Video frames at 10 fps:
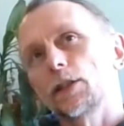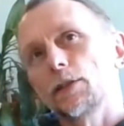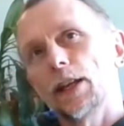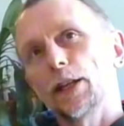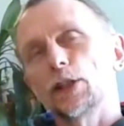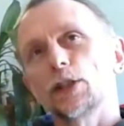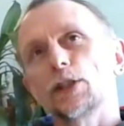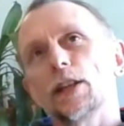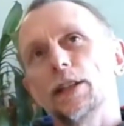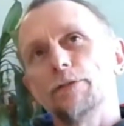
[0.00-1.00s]

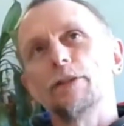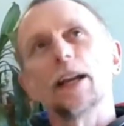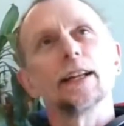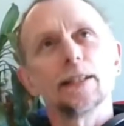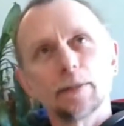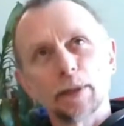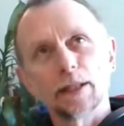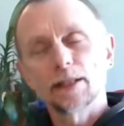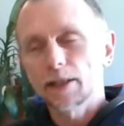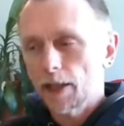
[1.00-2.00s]
it's related, but
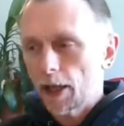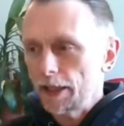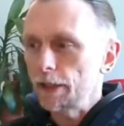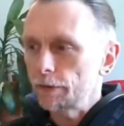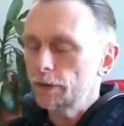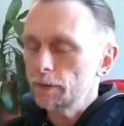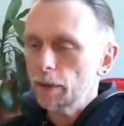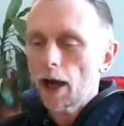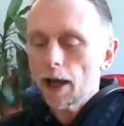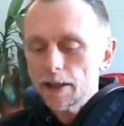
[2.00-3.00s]
it's slightly different.
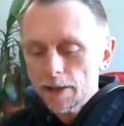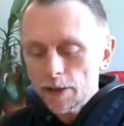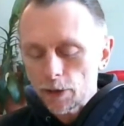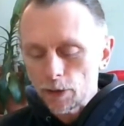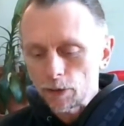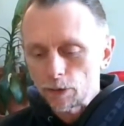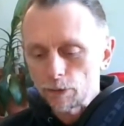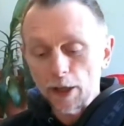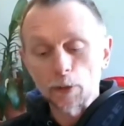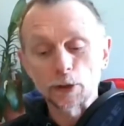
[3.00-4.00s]
But I listen to
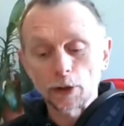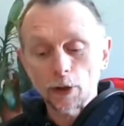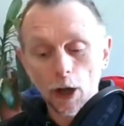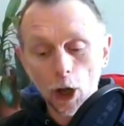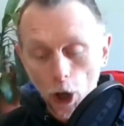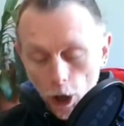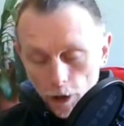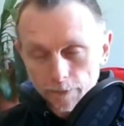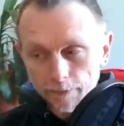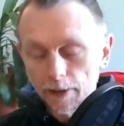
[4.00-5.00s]
Radio Woodstock a lot,
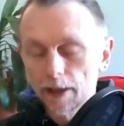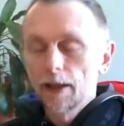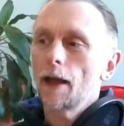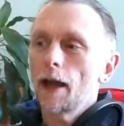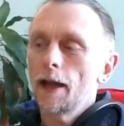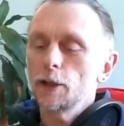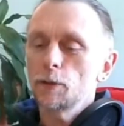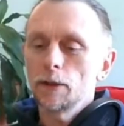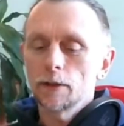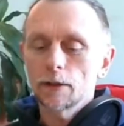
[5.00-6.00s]
and
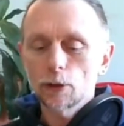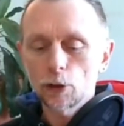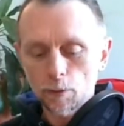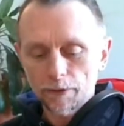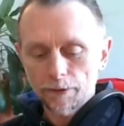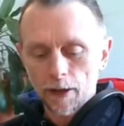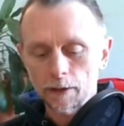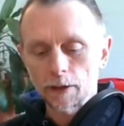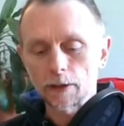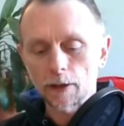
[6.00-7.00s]
it's been super
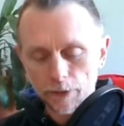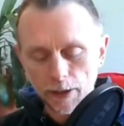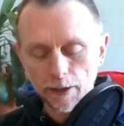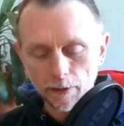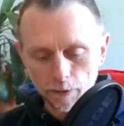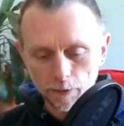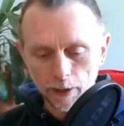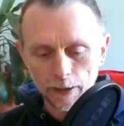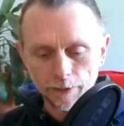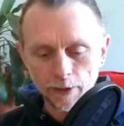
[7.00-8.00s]
fun because obviously
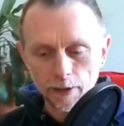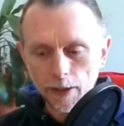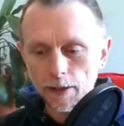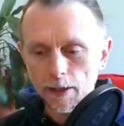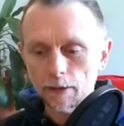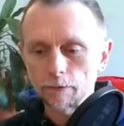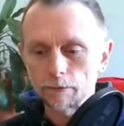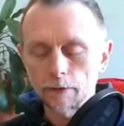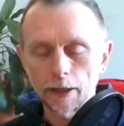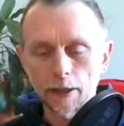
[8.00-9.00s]
when I lived in the city,
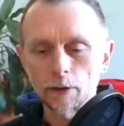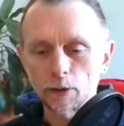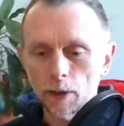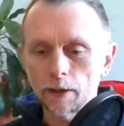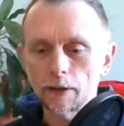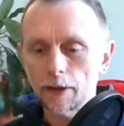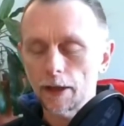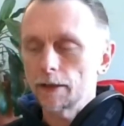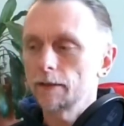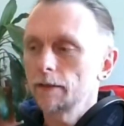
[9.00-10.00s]
radios weren't a
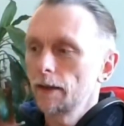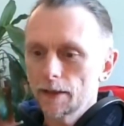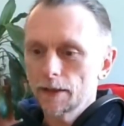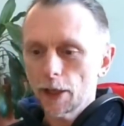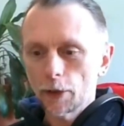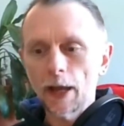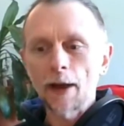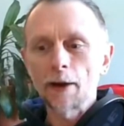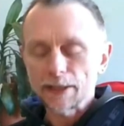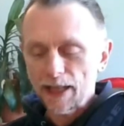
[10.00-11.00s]
thing. So
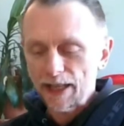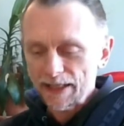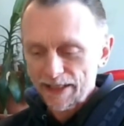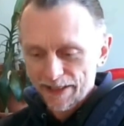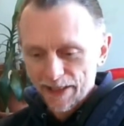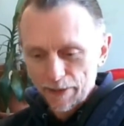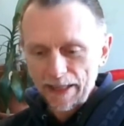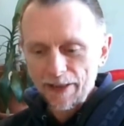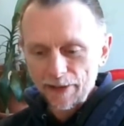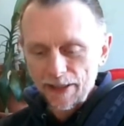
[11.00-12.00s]
now it's like coming
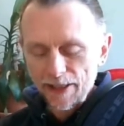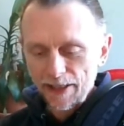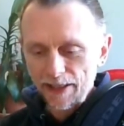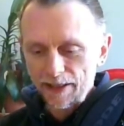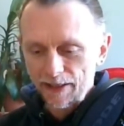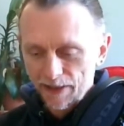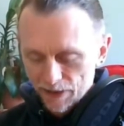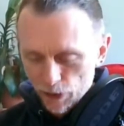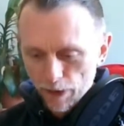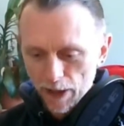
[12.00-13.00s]
here and listening
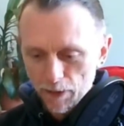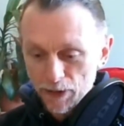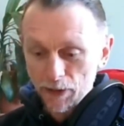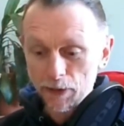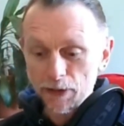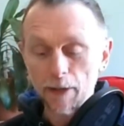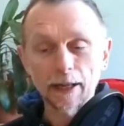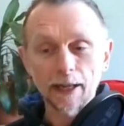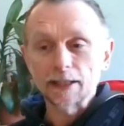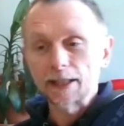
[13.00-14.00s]
to Radio Woodstock all the time.
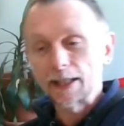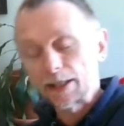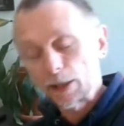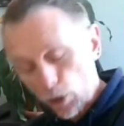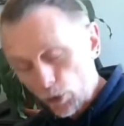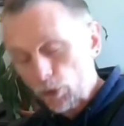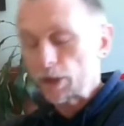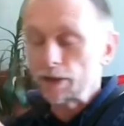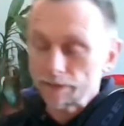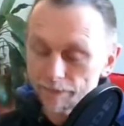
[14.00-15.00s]
I get to hear all
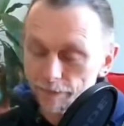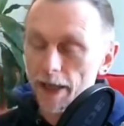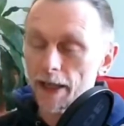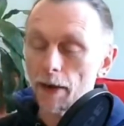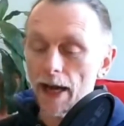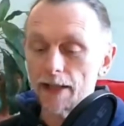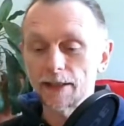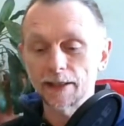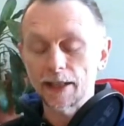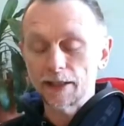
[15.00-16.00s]
the radio ads,
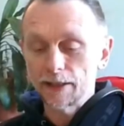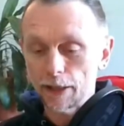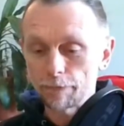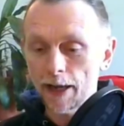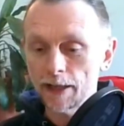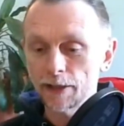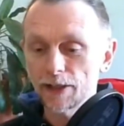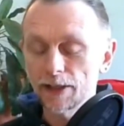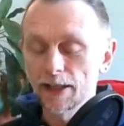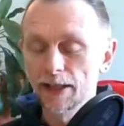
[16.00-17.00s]
and they
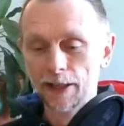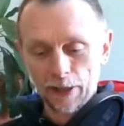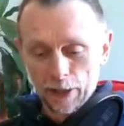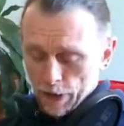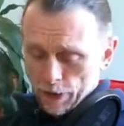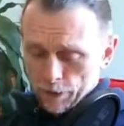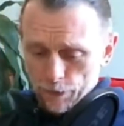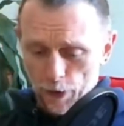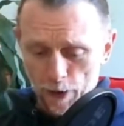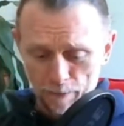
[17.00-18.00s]
range
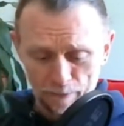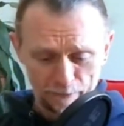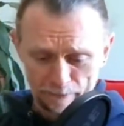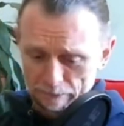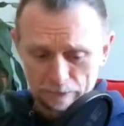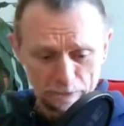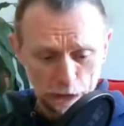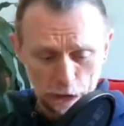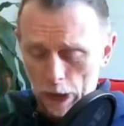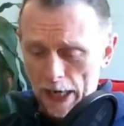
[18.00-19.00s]
from
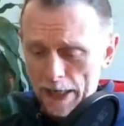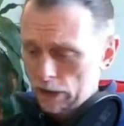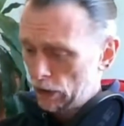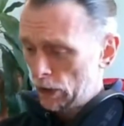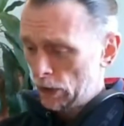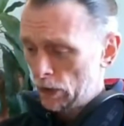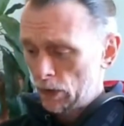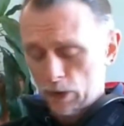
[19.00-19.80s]
great to